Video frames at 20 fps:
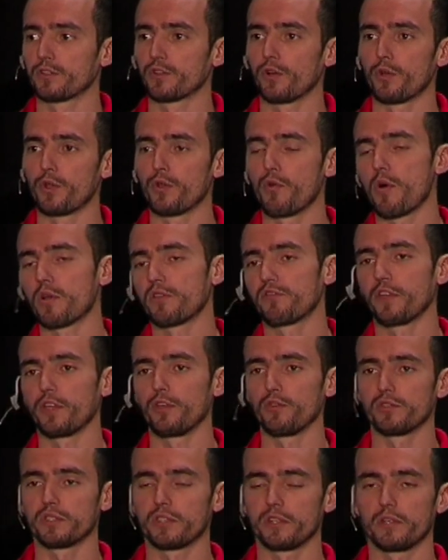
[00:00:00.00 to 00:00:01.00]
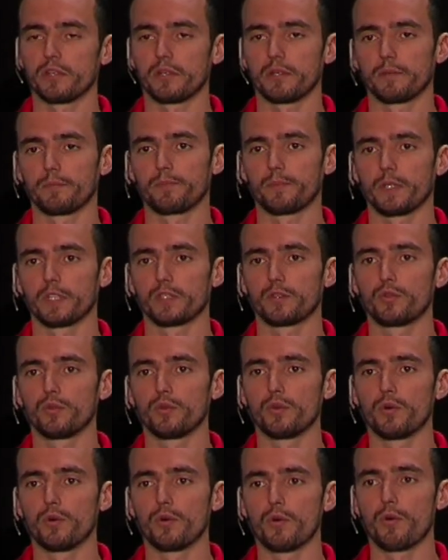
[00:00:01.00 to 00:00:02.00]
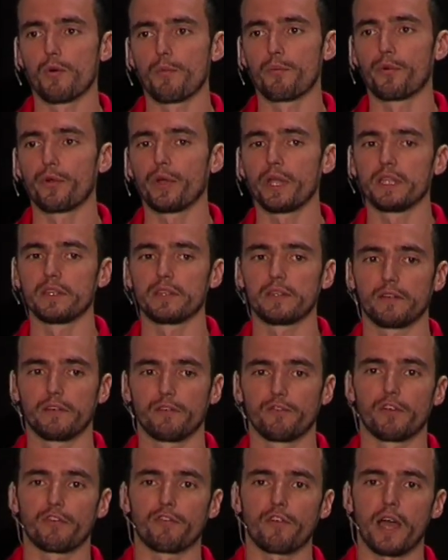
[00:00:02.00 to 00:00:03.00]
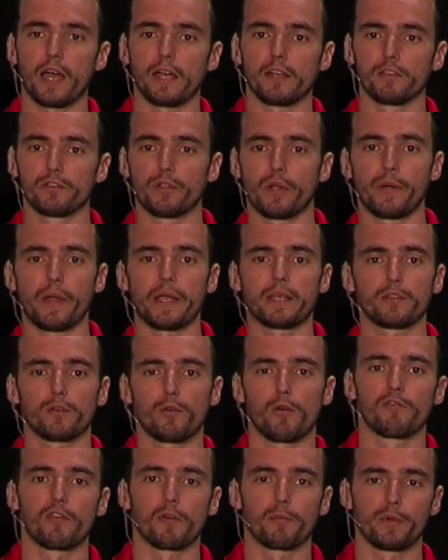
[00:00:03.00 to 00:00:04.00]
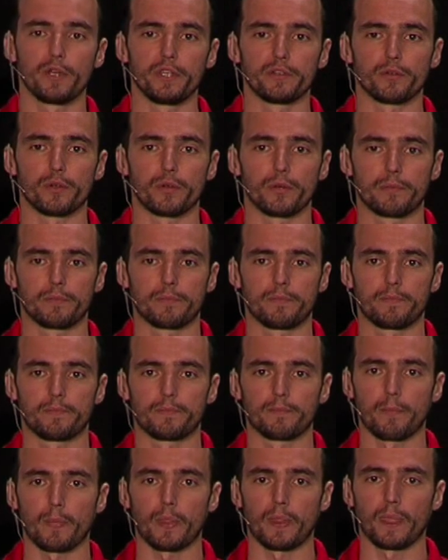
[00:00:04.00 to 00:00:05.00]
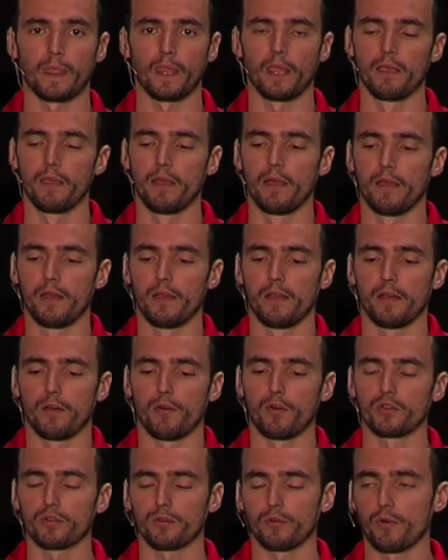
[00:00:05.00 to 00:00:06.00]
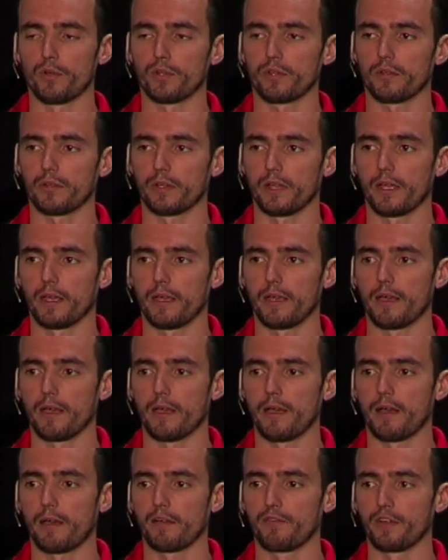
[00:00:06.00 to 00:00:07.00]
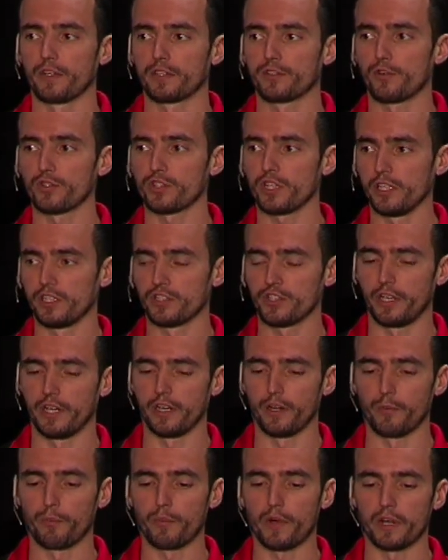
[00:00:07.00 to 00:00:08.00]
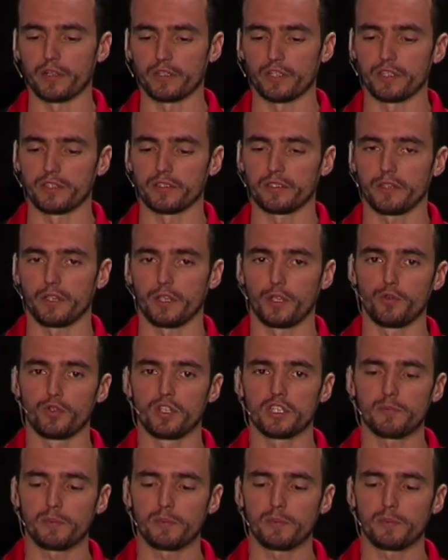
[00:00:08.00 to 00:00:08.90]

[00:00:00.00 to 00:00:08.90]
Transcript: So you want the user to print the file directly on the printer. What, what uh, the social engineering part is, you